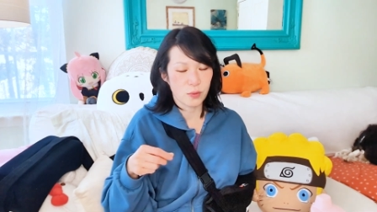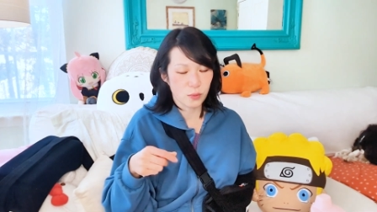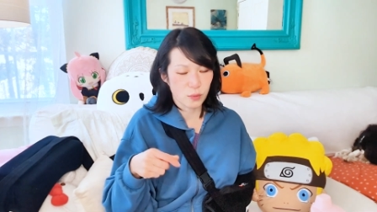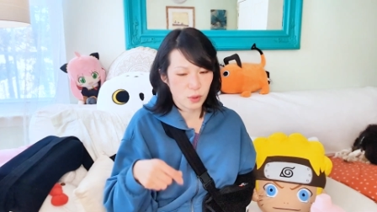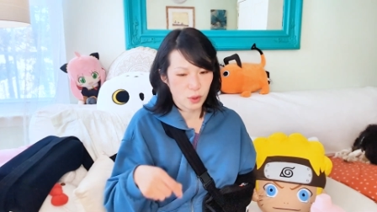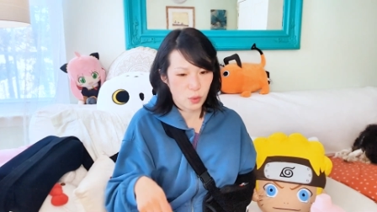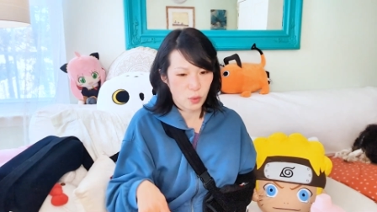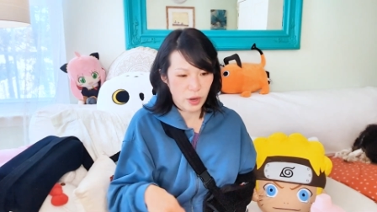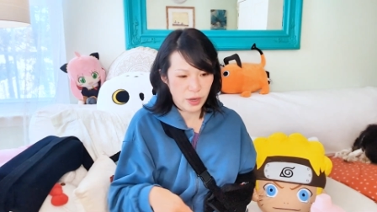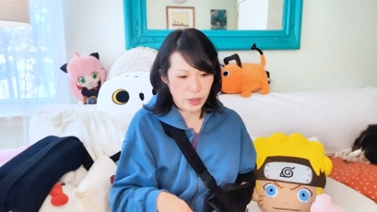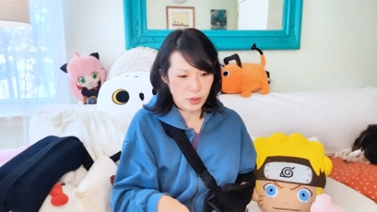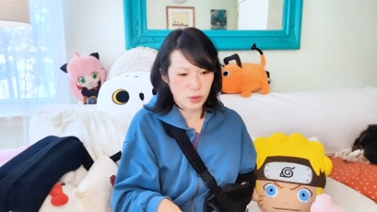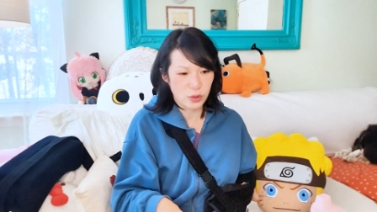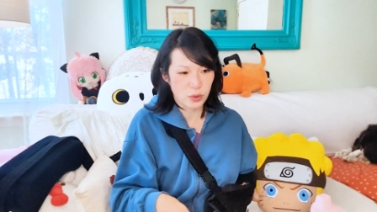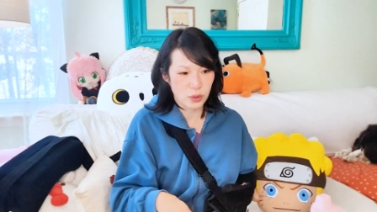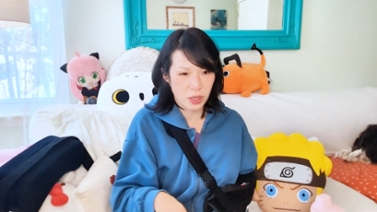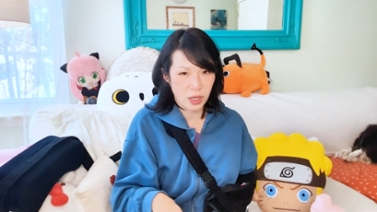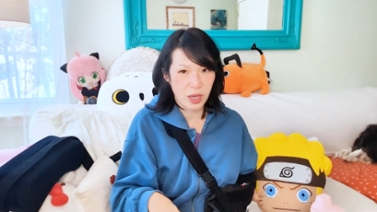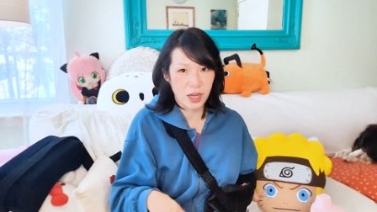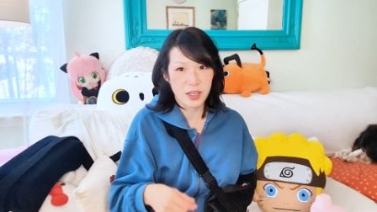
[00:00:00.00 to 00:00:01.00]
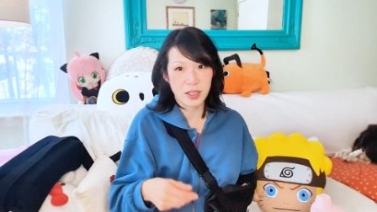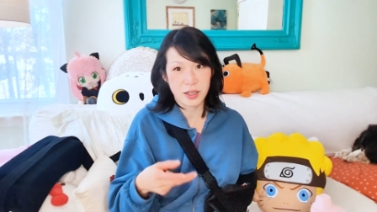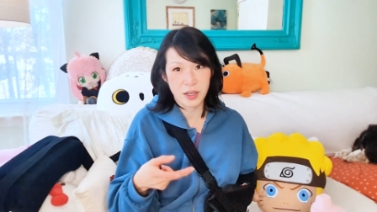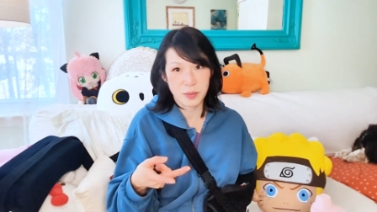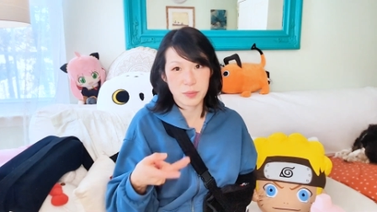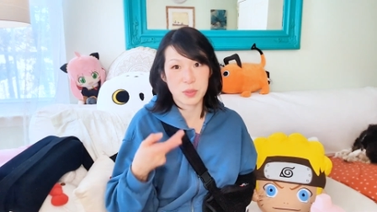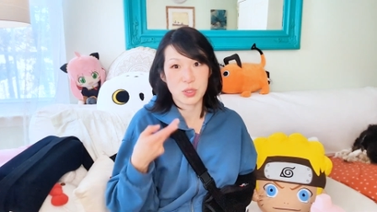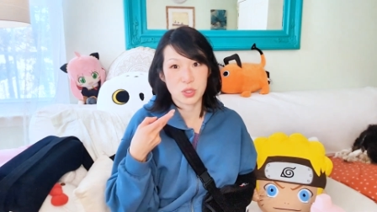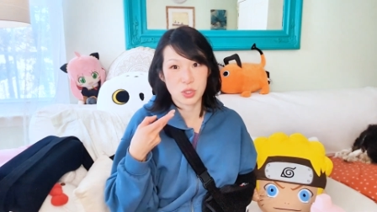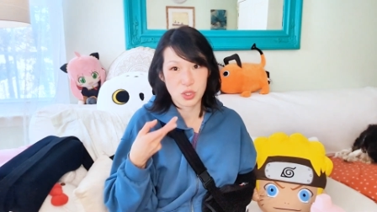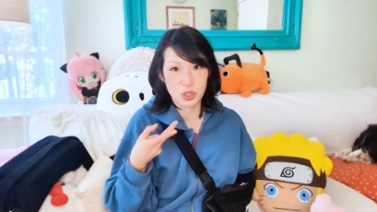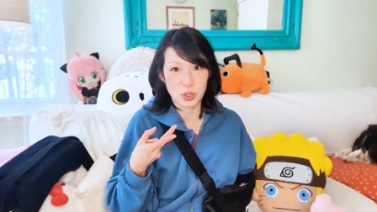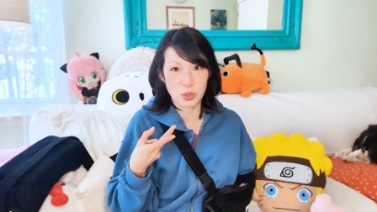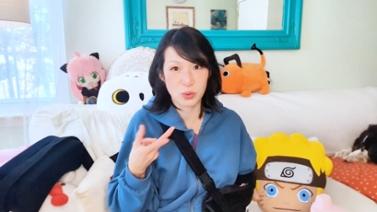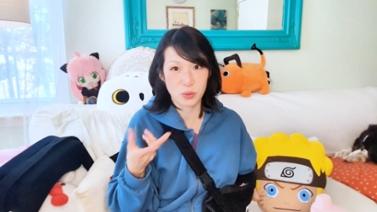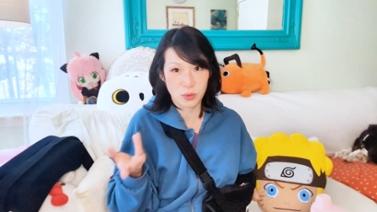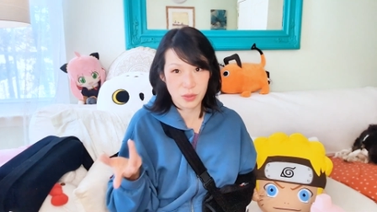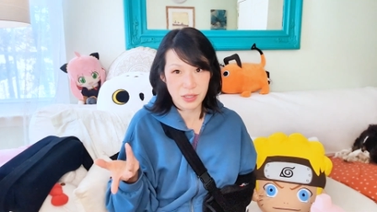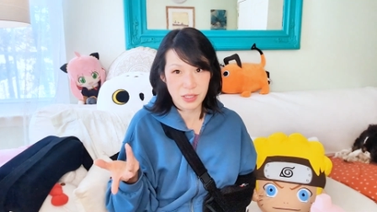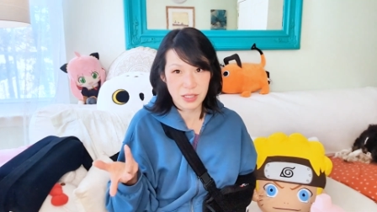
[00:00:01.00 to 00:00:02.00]
require you to cut it up to chew
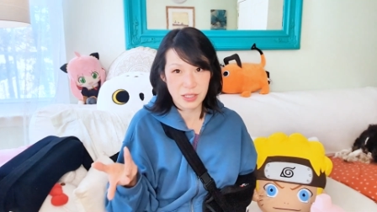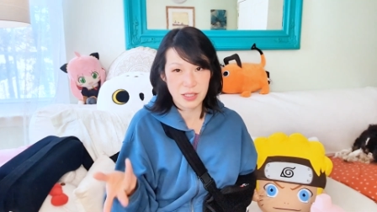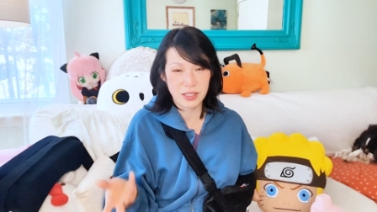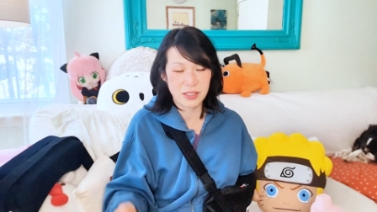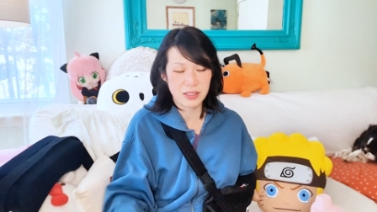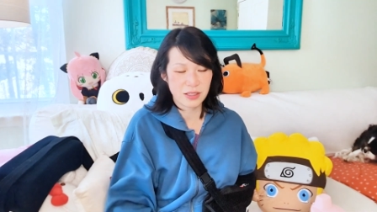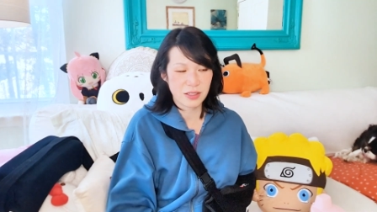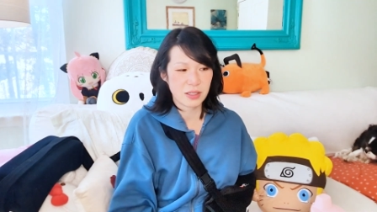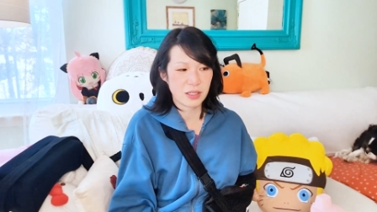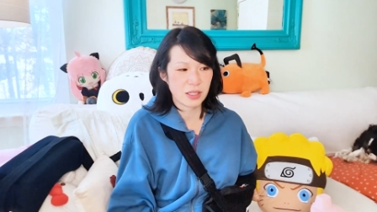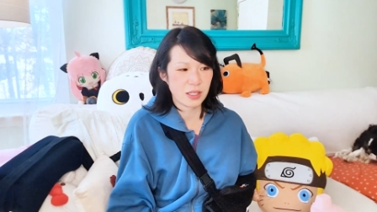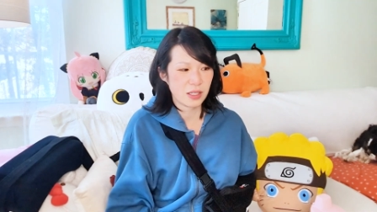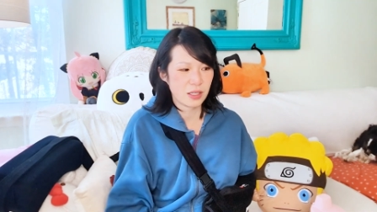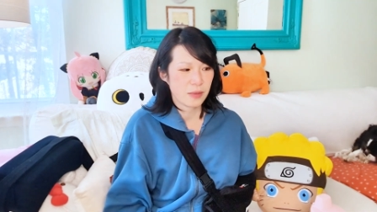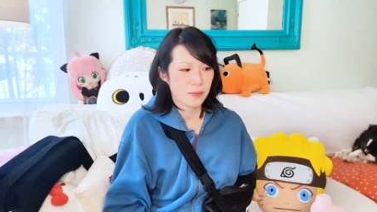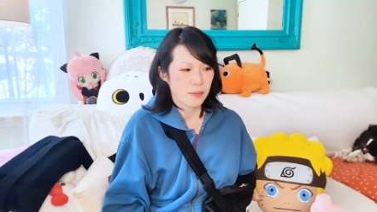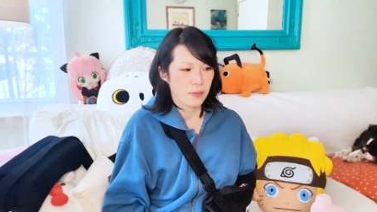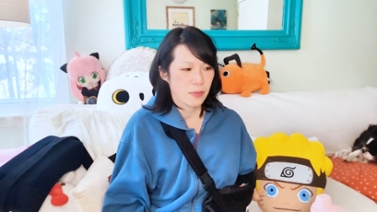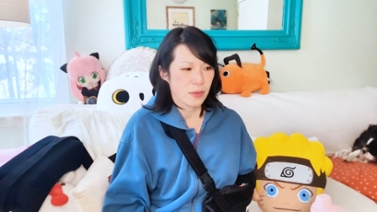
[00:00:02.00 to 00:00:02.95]
really easily.